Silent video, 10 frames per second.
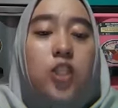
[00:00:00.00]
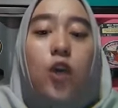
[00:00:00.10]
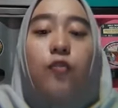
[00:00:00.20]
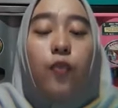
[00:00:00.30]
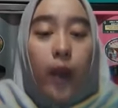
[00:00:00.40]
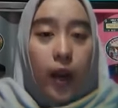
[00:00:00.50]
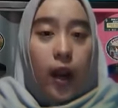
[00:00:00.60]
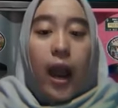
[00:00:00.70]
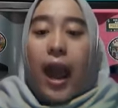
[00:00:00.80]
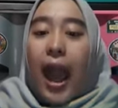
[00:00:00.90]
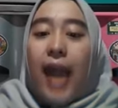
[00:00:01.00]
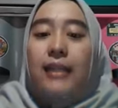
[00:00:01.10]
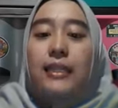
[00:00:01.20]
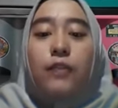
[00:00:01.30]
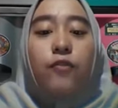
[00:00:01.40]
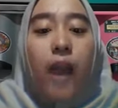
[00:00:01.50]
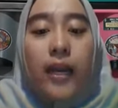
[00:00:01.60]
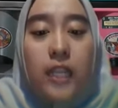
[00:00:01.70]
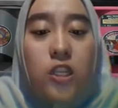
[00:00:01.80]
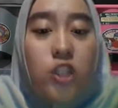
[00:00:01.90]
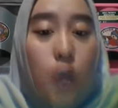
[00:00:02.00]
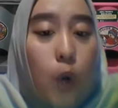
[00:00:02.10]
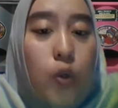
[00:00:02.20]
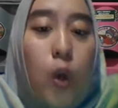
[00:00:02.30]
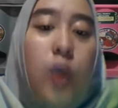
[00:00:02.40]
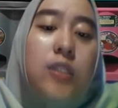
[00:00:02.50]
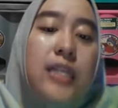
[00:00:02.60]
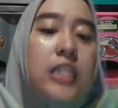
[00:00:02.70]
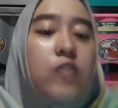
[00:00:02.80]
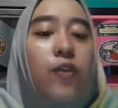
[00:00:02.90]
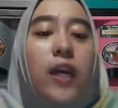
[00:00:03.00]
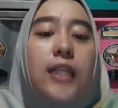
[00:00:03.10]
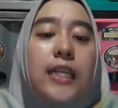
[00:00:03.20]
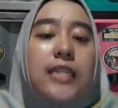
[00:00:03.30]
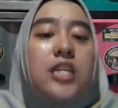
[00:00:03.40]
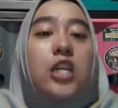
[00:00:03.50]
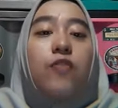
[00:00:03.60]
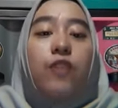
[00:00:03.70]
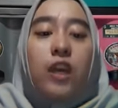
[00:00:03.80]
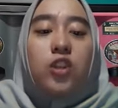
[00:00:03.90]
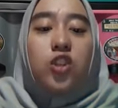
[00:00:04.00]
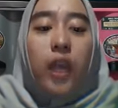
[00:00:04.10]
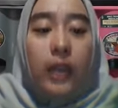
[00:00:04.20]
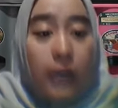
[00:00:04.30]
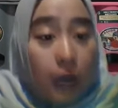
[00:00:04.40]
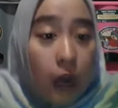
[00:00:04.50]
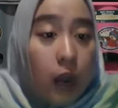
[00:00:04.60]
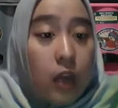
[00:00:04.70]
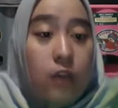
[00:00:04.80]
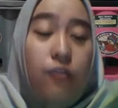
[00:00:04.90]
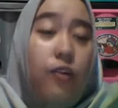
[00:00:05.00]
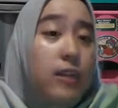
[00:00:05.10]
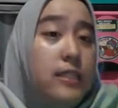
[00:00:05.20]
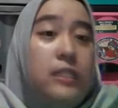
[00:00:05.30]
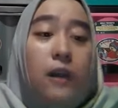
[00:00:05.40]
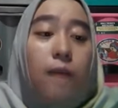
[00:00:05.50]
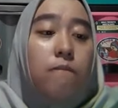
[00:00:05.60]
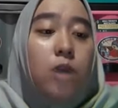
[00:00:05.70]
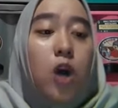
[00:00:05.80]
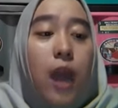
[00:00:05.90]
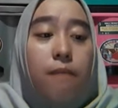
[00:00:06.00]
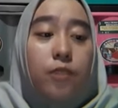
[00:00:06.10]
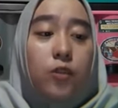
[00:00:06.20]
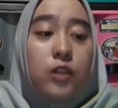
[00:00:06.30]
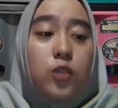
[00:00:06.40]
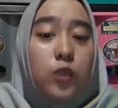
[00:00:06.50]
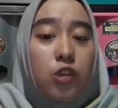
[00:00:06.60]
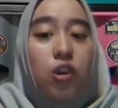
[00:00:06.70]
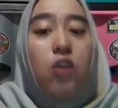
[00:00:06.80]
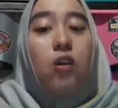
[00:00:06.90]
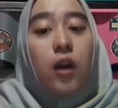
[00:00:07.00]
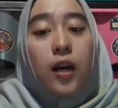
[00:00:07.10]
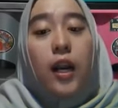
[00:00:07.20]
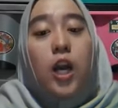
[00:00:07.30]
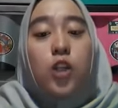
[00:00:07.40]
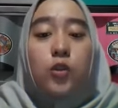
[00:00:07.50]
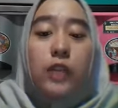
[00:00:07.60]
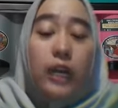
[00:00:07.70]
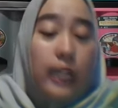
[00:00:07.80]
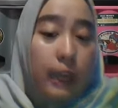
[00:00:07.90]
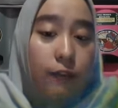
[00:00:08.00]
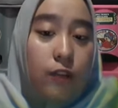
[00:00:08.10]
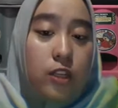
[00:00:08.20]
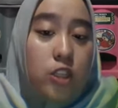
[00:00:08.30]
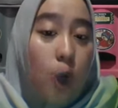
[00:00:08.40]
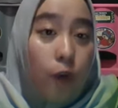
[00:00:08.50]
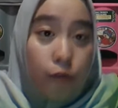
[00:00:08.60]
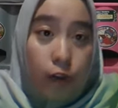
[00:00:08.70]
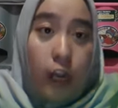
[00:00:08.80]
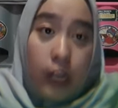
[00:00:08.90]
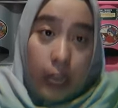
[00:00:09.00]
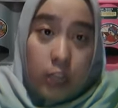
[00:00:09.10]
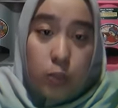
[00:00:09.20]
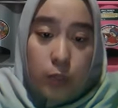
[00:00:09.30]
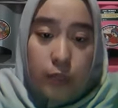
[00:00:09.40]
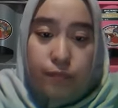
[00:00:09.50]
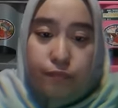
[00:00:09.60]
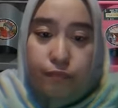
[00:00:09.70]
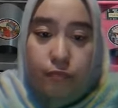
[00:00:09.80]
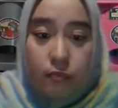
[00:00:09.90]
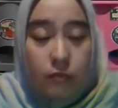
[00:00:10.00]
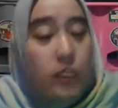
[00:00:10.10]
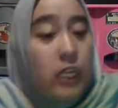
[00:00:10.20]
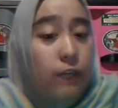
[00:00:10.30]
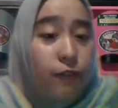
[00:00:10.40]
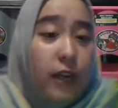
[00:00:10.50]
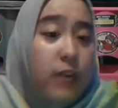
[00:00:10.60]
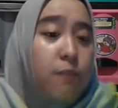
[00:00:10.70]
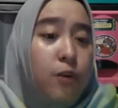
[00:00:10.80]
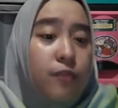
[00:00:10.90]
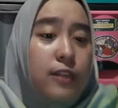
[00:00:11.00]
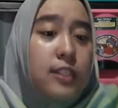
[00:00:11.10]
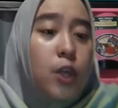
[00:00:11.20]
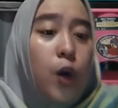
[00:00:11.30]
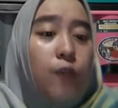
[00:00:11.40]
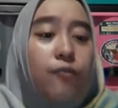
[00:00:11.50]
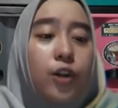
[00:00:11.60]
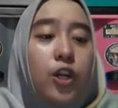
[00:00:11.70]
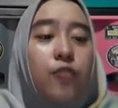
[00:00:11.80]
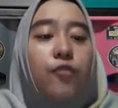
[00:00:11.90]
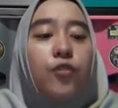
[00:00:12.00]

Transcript: software, and the findings show no statistically significant gender differences among employees with regard to their levels of work engagement. The finding provides scope for the